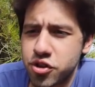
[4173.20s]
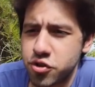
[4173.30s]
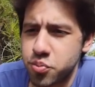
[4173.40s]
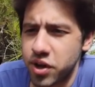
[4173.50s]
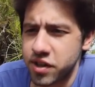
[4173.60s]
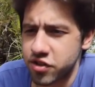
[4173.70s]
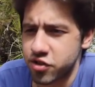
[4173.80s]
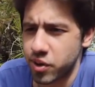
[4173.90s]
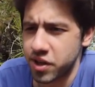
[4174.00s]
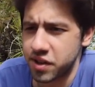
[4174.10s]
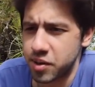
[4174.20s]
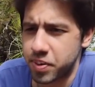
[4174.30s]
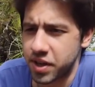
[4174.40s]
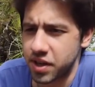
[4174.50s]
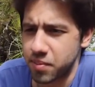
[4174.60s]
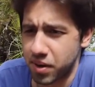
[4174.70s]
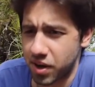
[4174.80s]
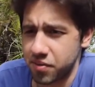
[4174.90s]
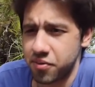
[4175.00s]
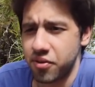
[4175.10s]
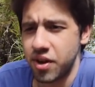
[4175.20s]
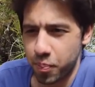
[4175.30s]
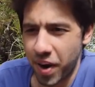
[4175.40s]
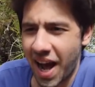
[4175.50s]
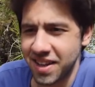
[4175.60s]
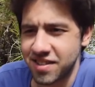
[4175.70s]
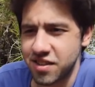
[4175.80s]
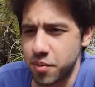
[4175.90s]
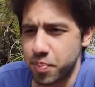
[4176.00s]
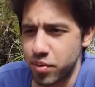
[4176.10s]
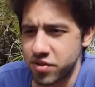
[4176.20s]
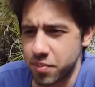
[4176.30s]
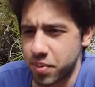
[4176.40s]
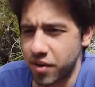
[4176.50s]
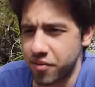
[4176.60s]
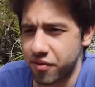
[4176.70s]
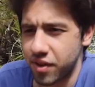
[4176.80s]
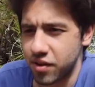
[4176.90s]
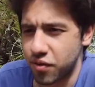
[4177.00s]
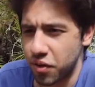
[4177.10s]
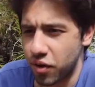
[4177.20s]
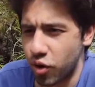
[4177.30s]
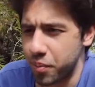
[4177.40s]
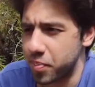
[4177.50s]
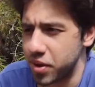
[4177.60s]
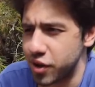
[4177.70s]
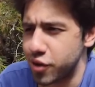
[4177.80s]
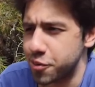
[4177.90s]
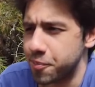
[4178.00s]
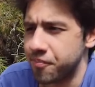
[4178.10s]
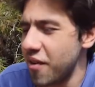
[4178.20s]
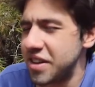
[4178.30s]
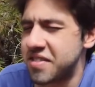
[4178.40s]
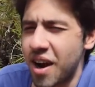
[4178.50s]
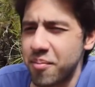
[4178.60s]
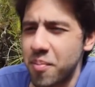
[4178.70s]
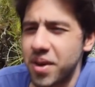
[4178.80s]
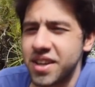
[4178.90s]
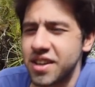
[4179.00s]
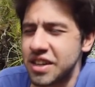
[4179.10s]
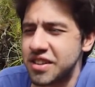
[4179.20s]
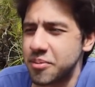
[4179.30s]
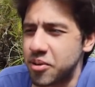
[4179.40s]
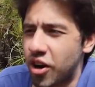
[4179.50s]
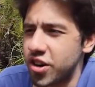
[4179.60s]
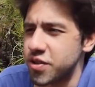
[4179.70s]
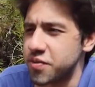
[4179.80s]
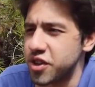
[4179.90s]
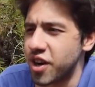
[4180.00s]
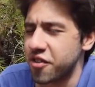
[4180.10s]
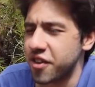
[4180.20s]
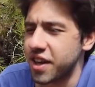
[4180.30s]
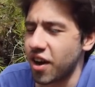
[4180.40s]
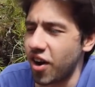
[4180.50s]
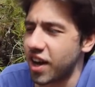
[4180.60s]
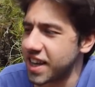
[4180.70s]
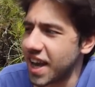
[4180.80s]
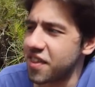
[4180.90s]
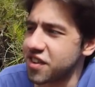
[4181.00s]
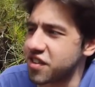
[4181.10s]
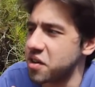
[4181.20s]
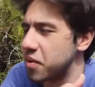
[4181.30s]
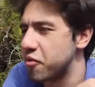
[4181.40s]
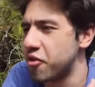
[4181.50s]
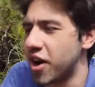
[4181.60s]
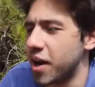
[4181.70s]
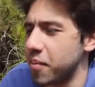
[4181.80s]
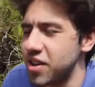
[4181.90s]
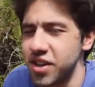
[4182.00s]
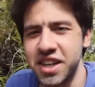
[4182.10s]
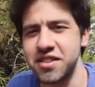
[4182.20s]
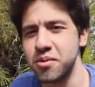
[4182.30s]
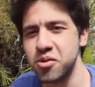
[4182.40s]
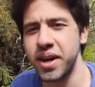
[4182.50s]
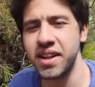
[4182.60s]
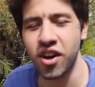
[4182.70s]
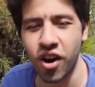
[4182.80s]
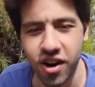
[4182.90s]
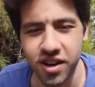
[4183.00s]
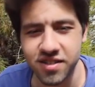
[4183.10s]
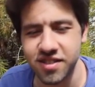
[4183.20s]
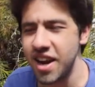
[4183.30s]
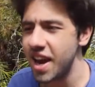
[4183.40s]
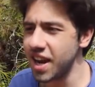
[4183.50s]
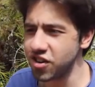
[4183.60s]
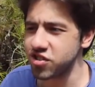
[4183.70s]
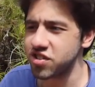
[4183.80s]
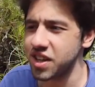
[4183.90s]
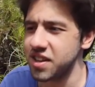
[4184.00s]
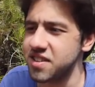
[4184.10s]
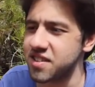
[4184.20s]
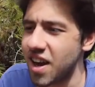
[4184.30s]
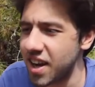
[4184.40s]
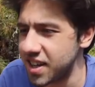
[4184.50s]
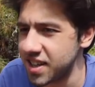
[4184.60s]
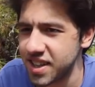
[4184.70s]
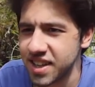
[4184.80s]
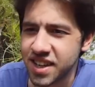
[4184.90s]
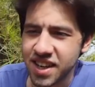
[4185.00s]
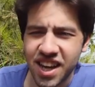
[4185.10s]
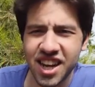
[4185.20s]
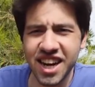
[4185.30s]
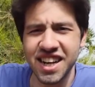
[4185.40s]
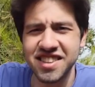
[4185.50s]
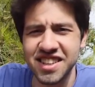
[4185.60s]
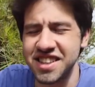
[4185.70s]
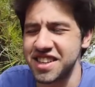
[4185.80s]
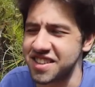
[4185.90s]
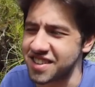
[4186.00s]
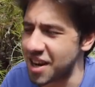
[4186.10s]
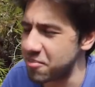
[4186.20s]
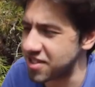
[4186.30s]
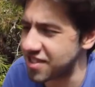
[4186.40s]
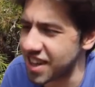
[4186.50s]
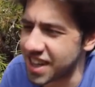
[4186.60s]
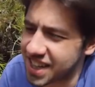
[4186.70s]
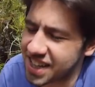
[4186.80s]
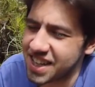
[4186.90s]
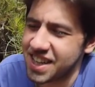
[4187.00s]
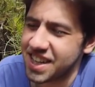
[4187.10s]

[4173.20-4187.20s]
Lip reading: choose one. Destroy the opinion above or pass the post above to the homie below. Every time I make a custom card review, I think, oh yeah, this is gonna be fun. I'm gonna look at some great cards, interesting design, and then I see this and I'm just like,